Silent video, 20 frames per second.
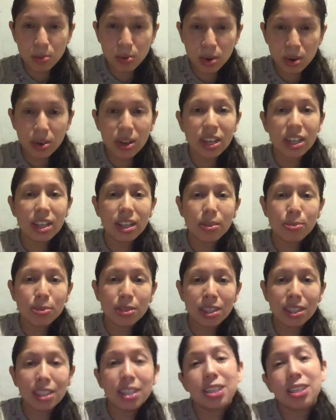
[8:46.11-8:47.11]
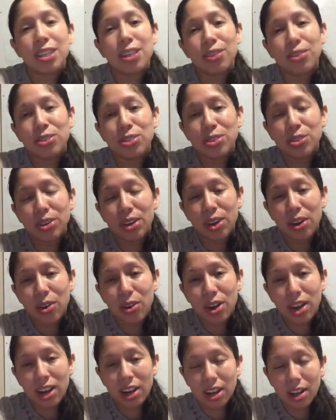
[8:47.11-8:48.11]
curriculums and details, you can go
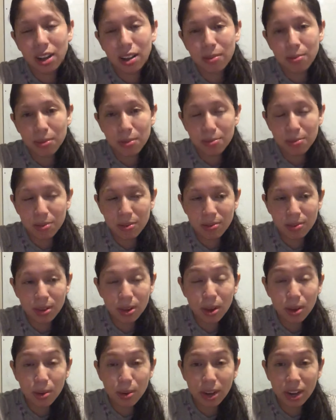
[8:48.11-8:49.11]
ahead and comment below,